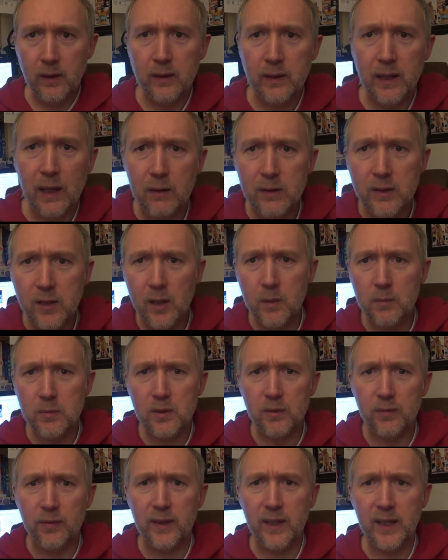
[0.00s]
Now, in
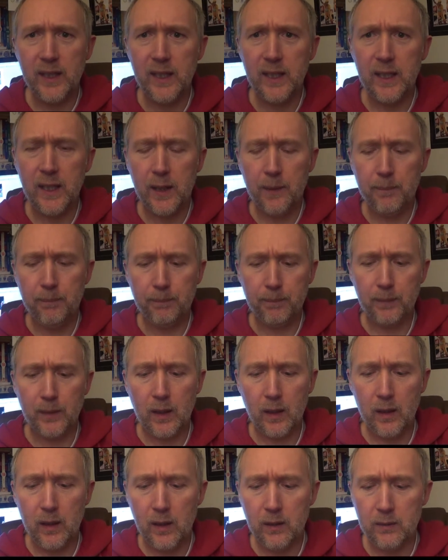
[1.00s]
terms of the
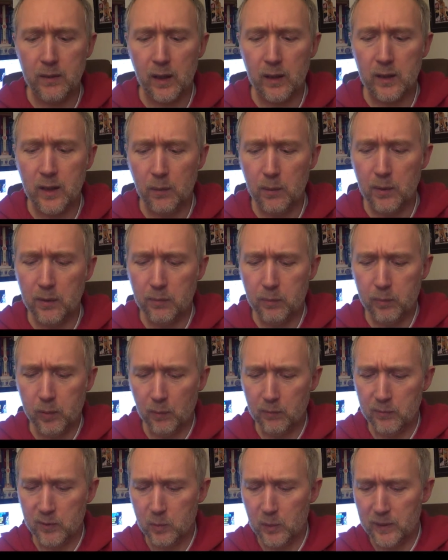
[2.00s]
a couple of the
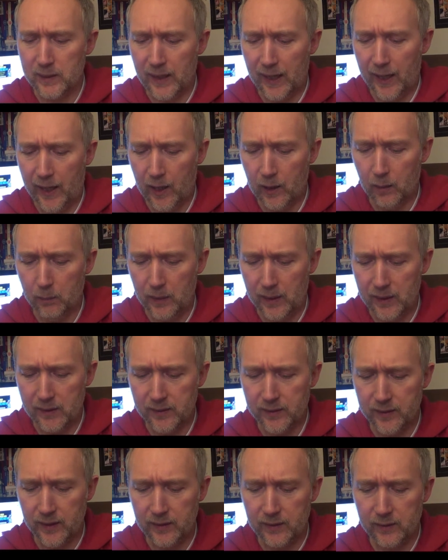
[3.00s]
problems with the helmet
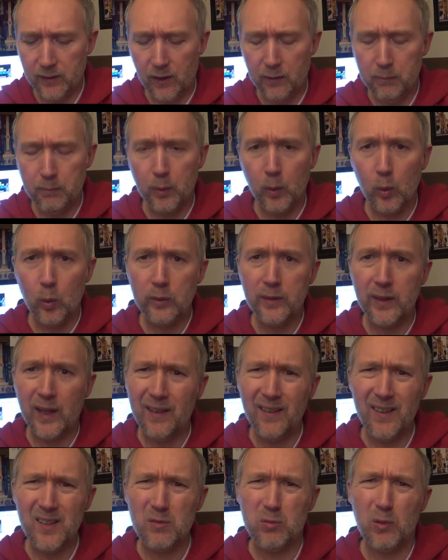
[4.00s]
since I bought it,
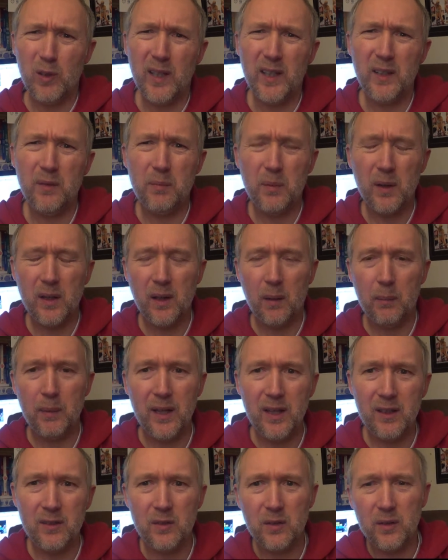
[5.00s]
and this really, I mean,
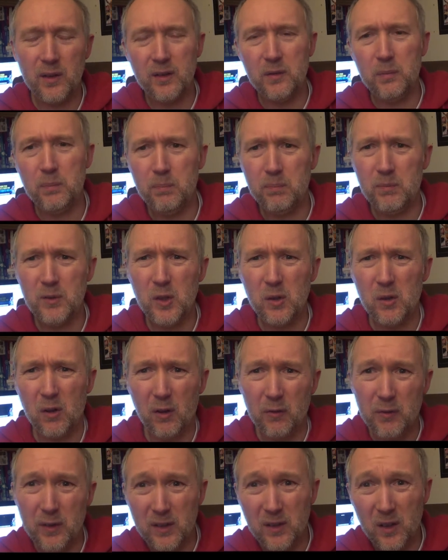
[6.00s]
it's
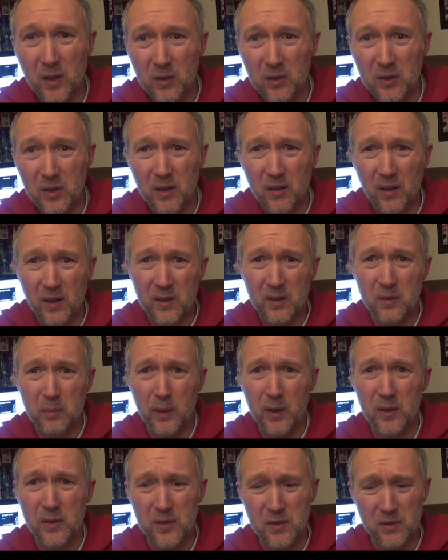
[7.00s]
2.5 years old, so I
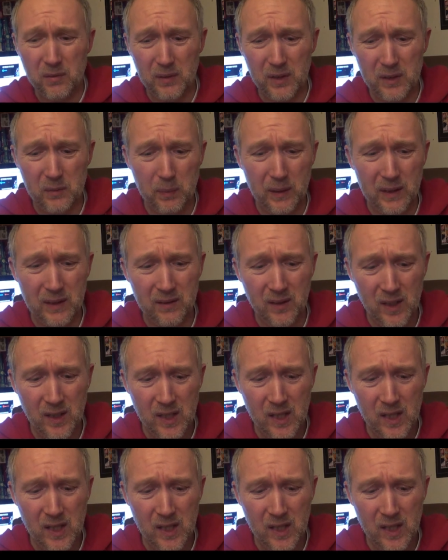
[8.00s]
suppose it's been,